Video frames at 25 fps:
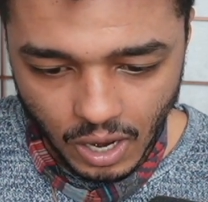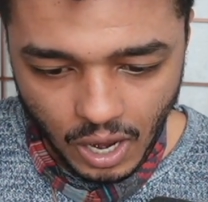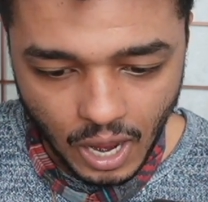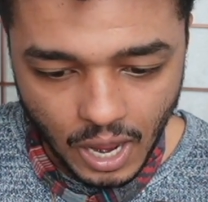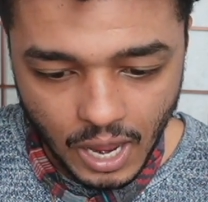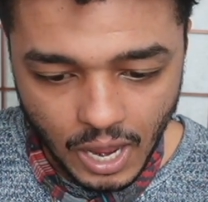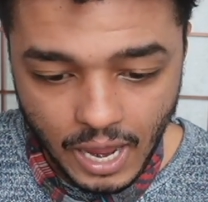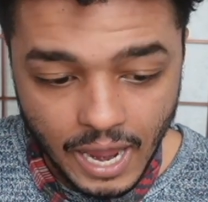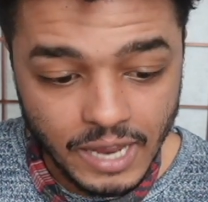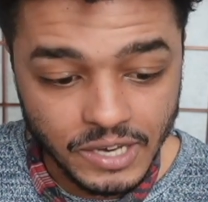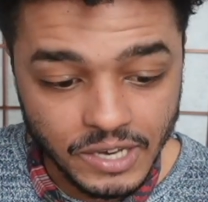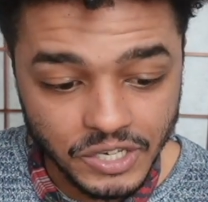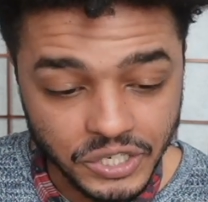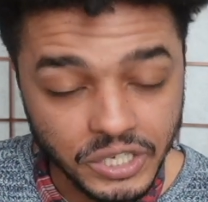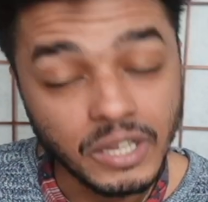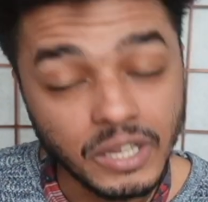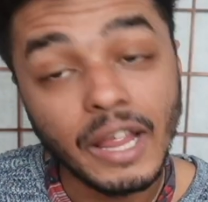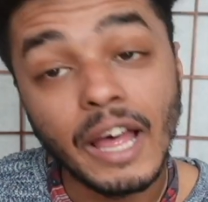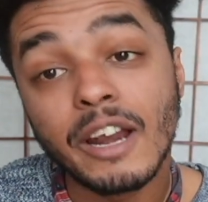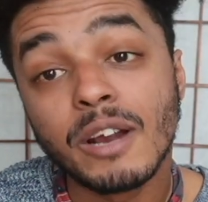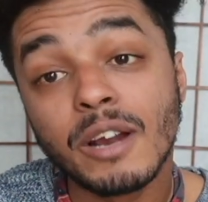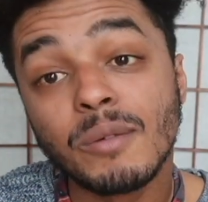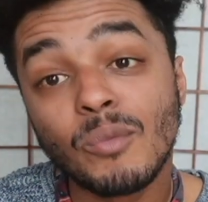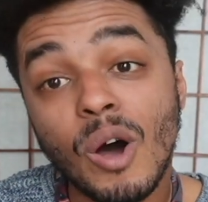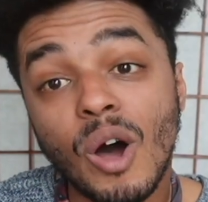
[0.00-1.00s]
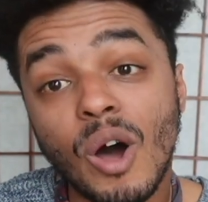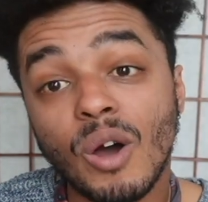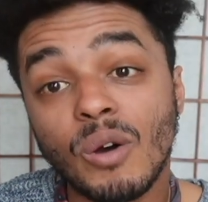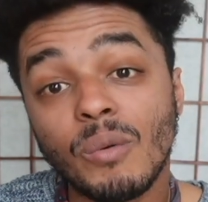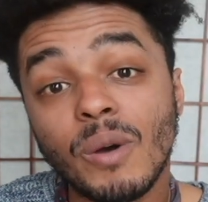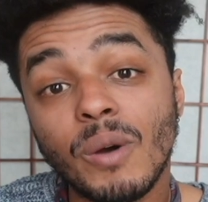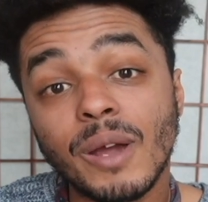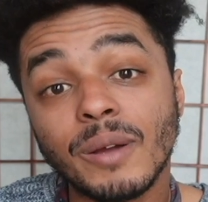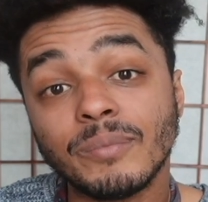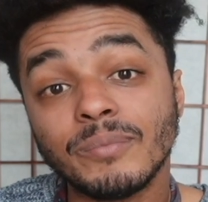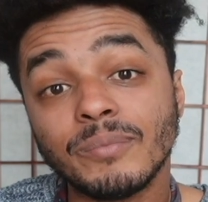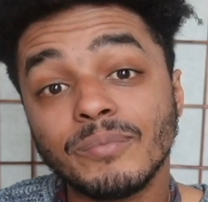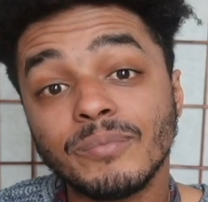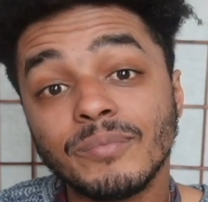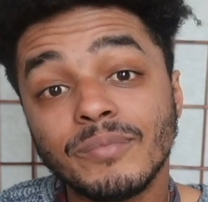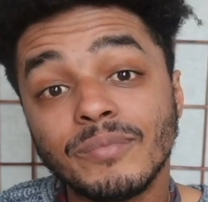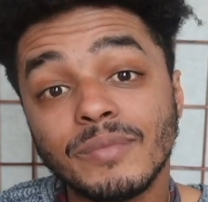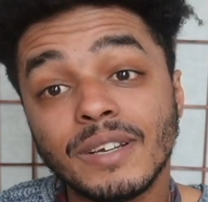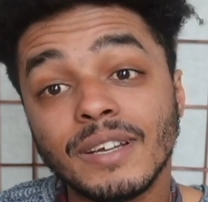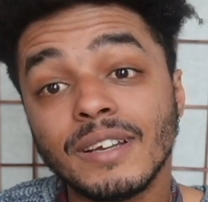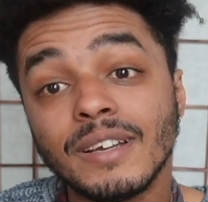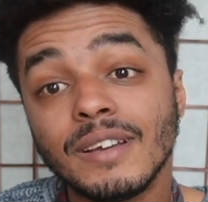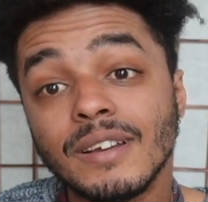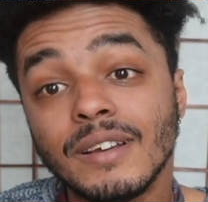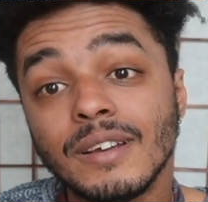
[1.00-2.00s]
And she let him walk away.
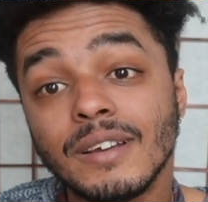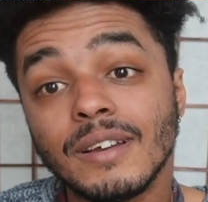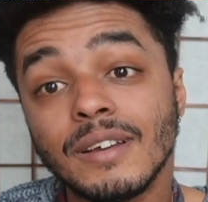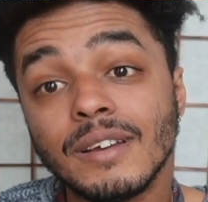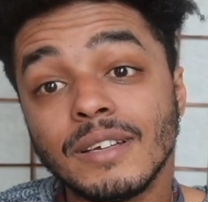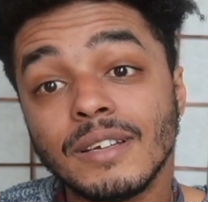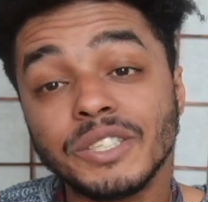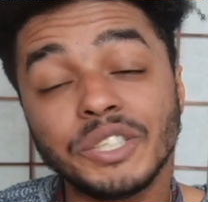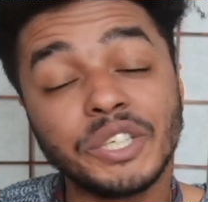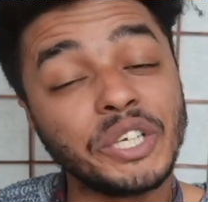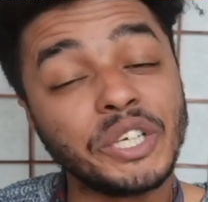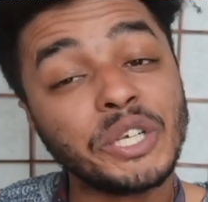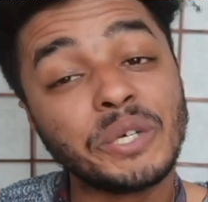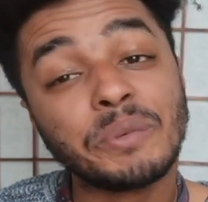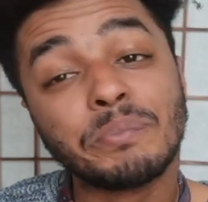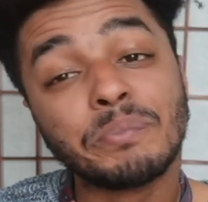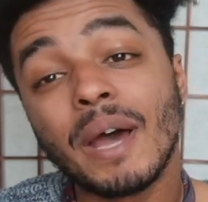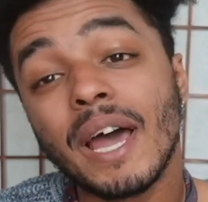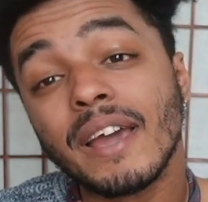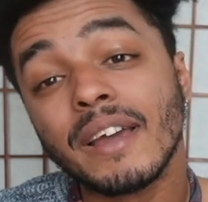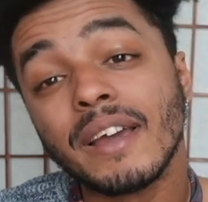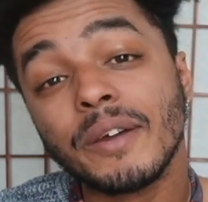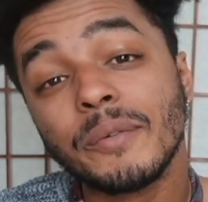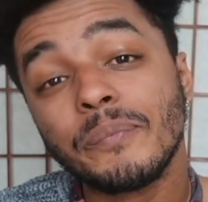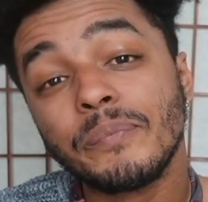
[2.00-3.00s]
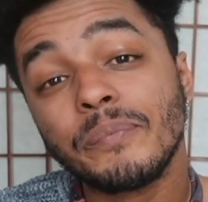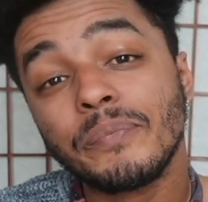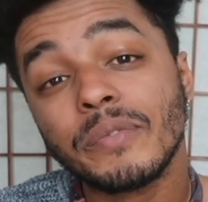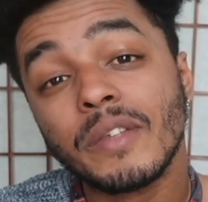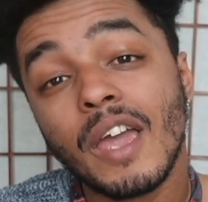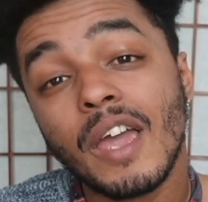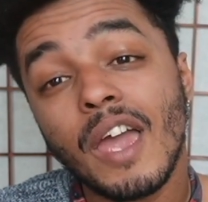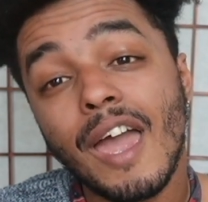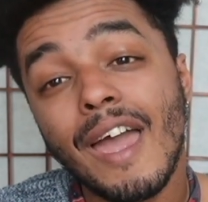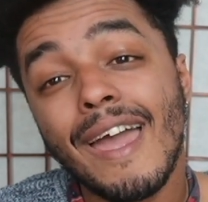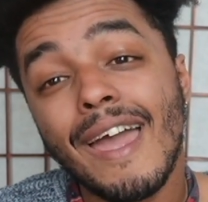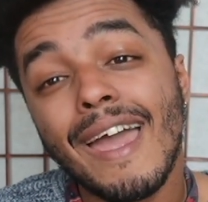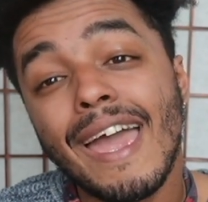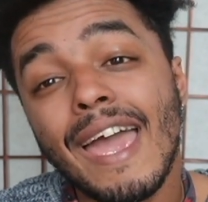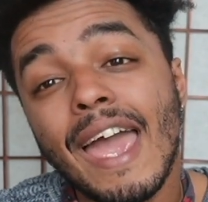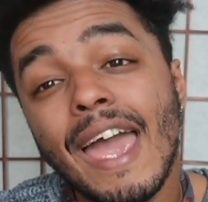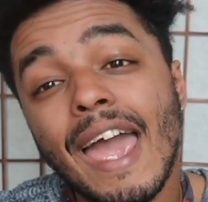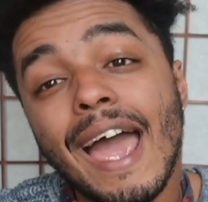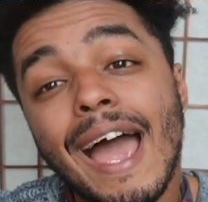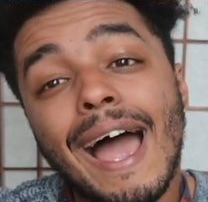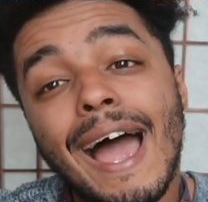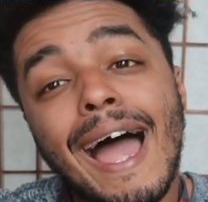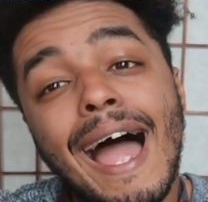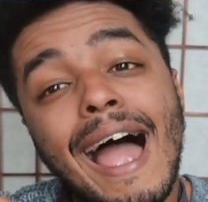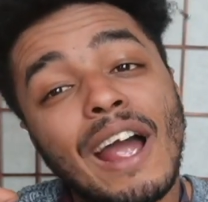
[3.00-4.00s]
She didn't beg.
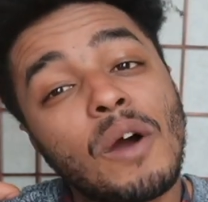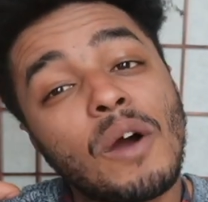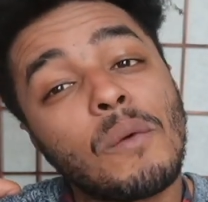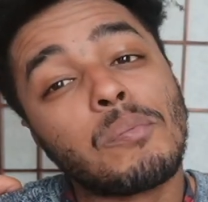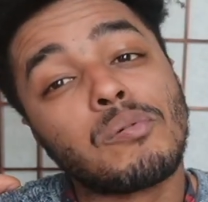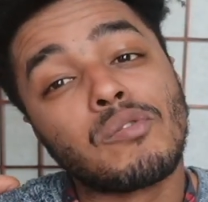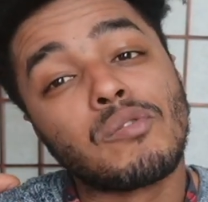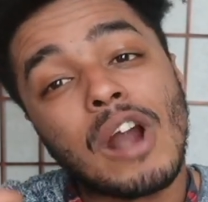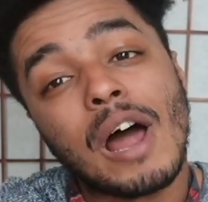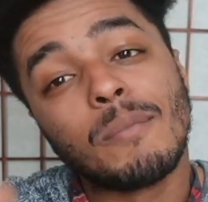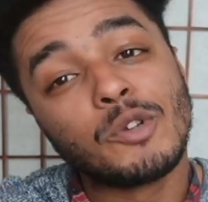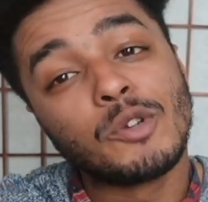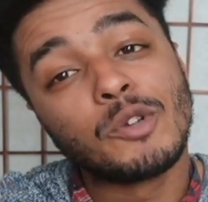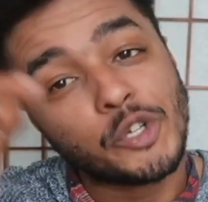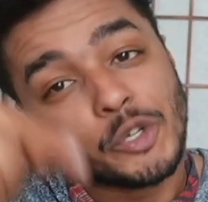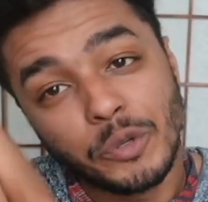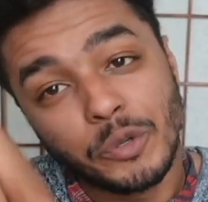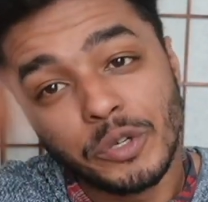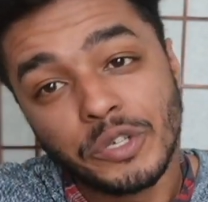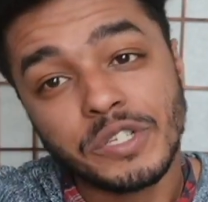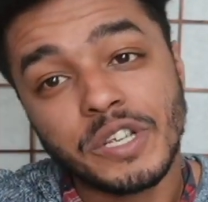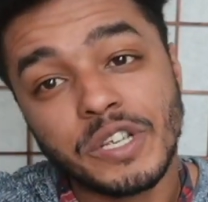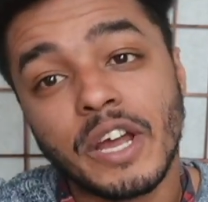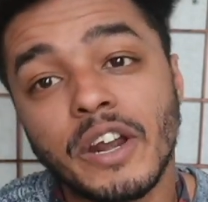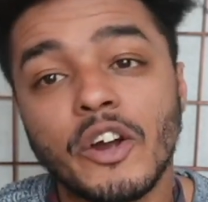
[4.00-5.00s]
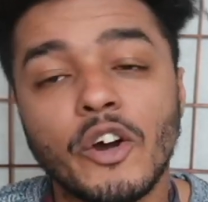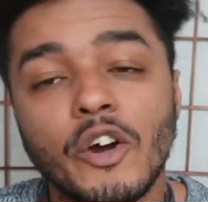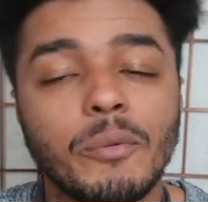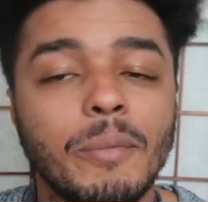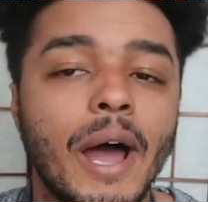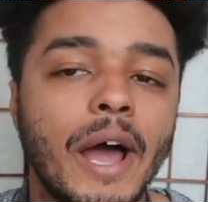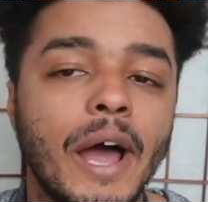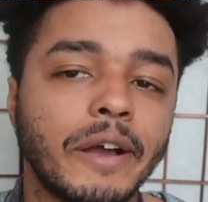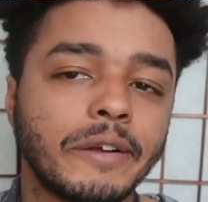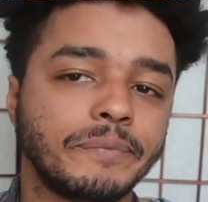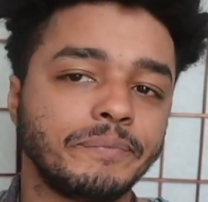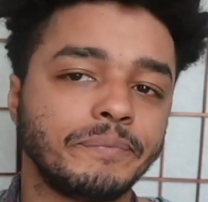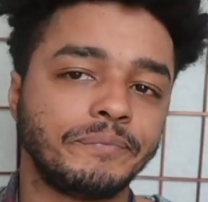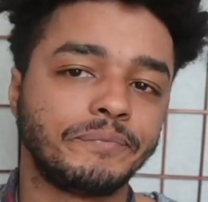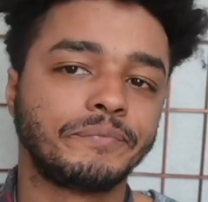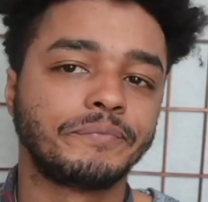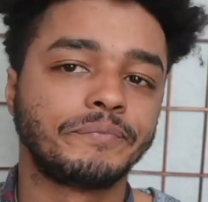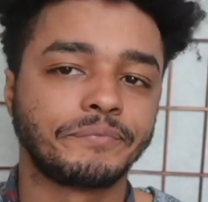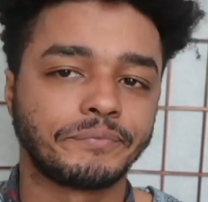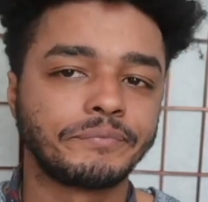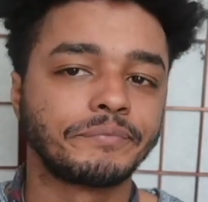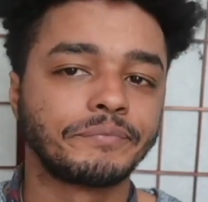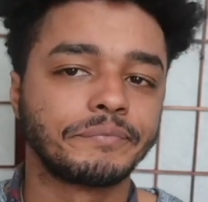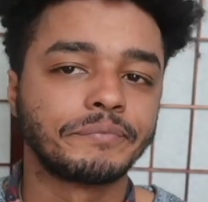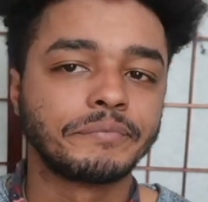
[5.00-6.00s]
I can promise you he's gonna go back.
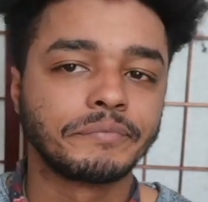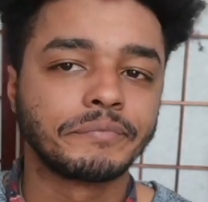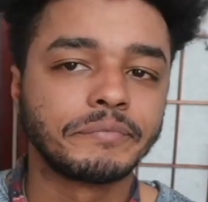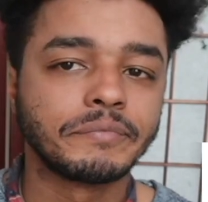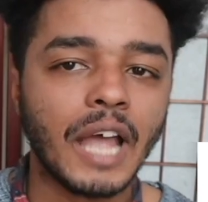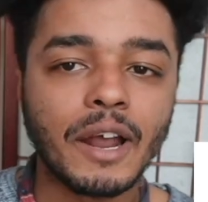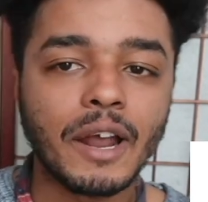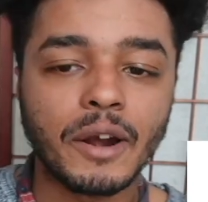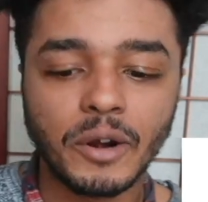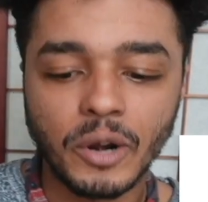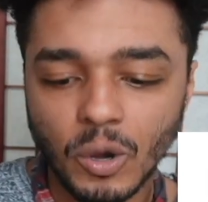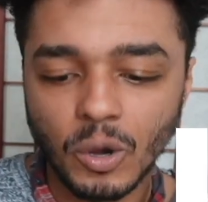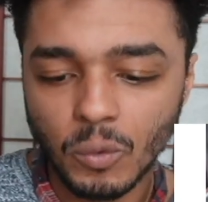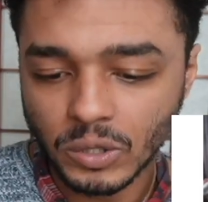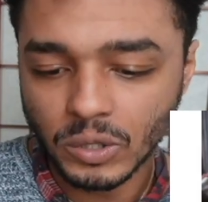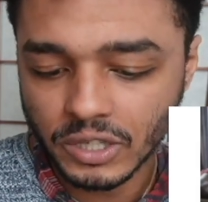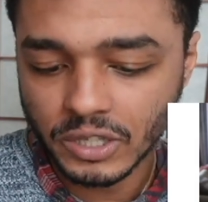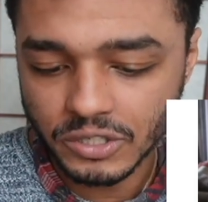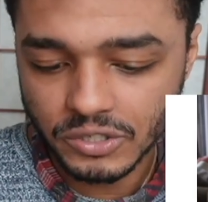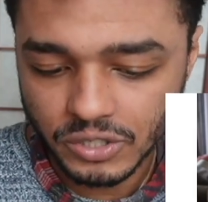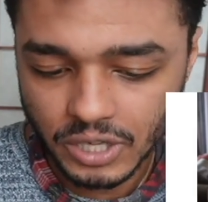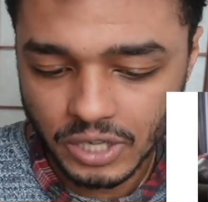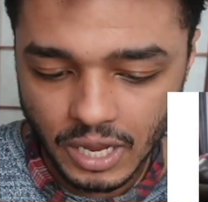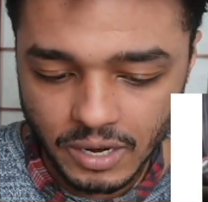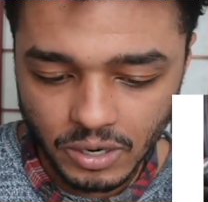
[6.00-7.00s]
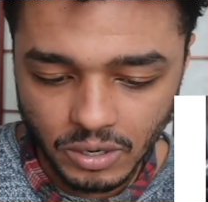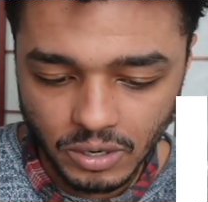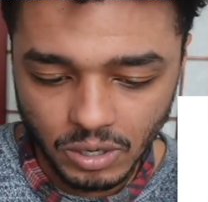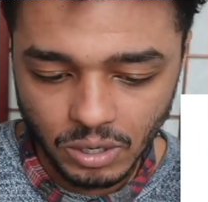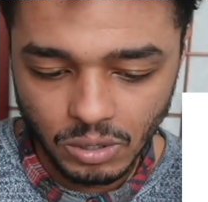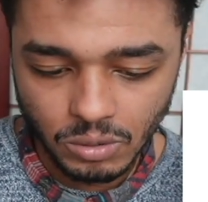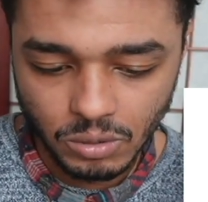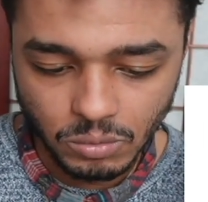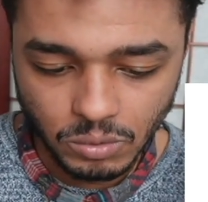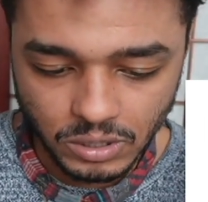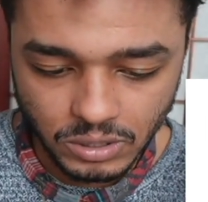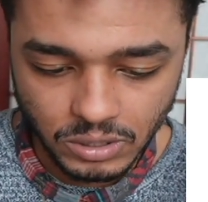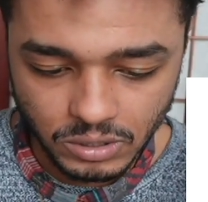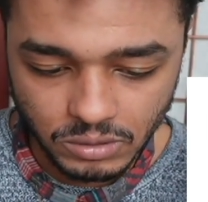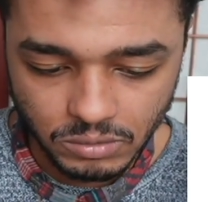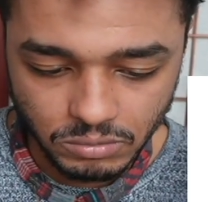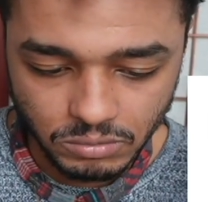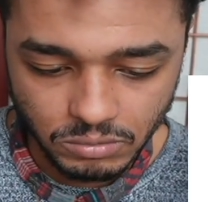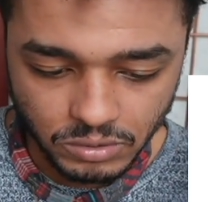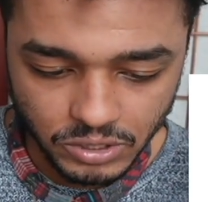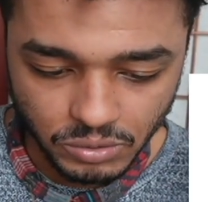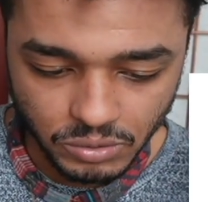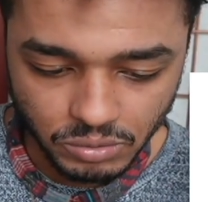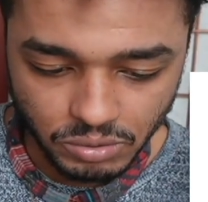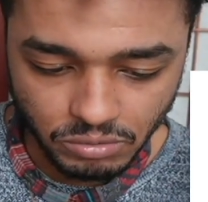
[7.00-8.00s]
I don't know what this. I don't know when
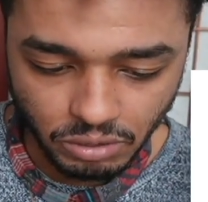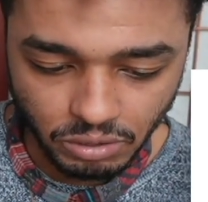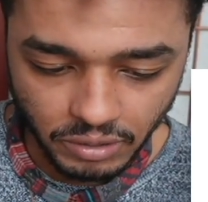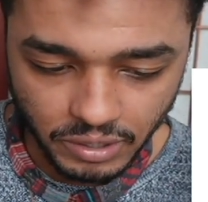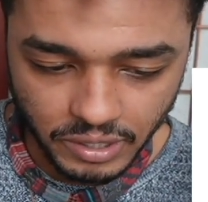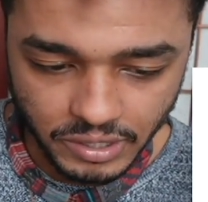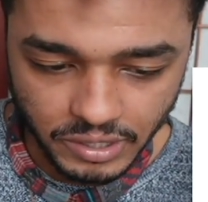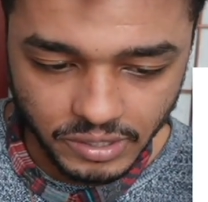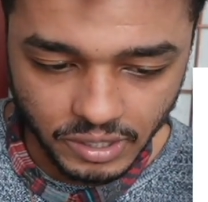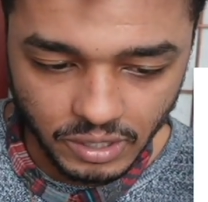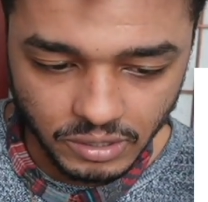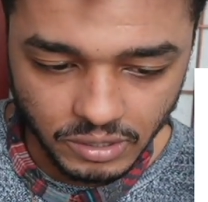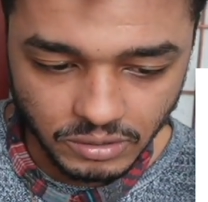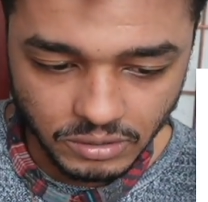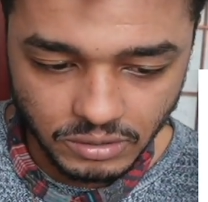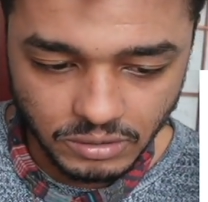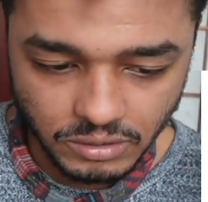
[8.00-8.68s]
this was three years ago.